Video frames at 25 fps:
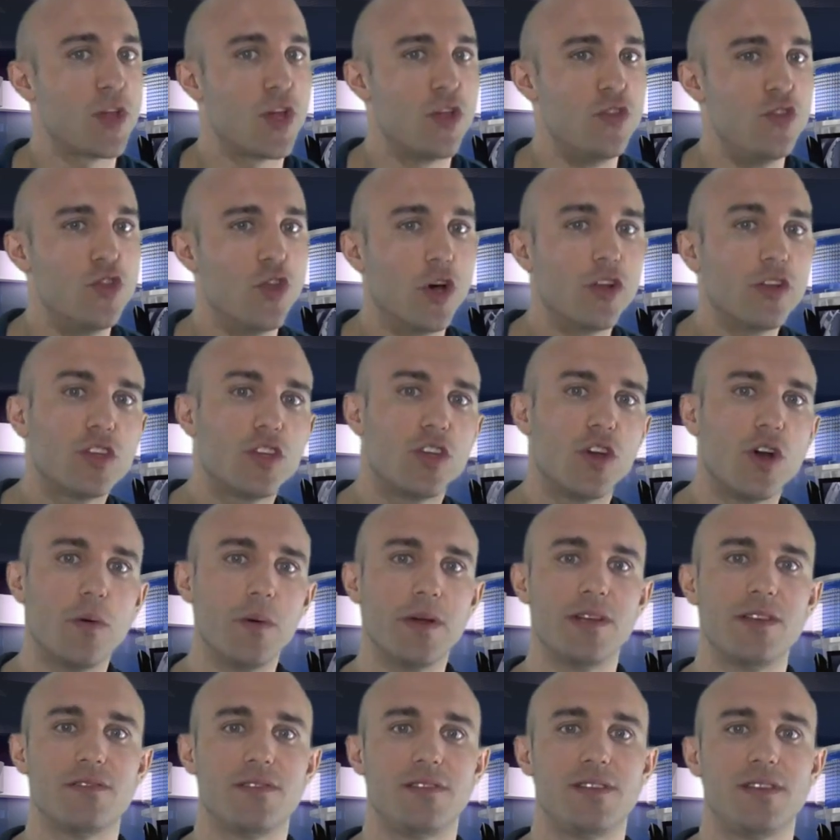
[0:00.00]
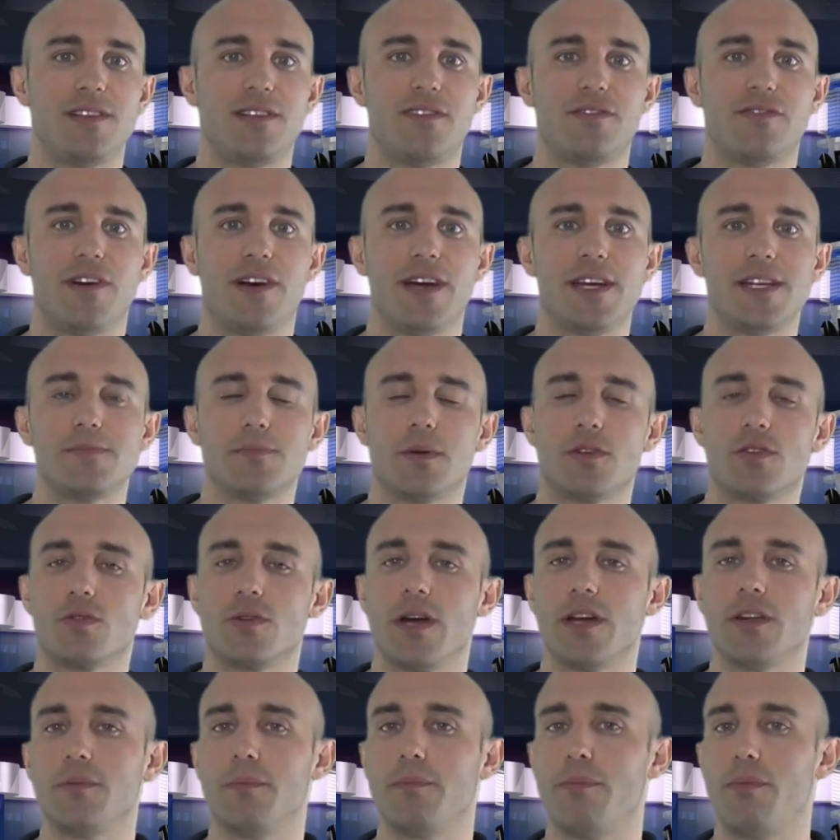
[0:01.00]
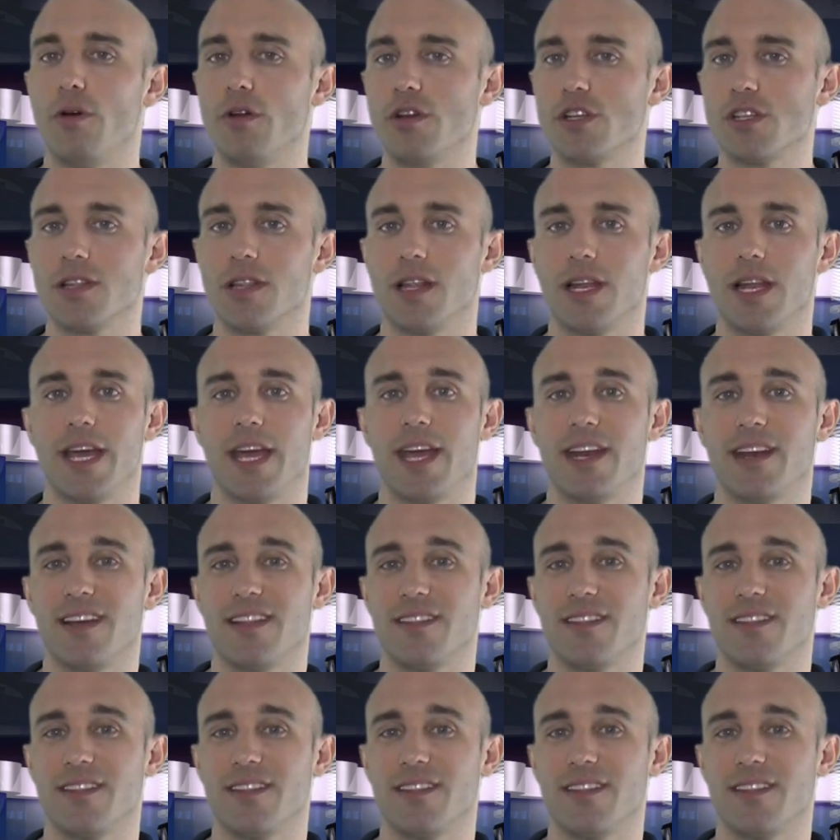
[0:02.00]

not go into these fights, but try to push the lane.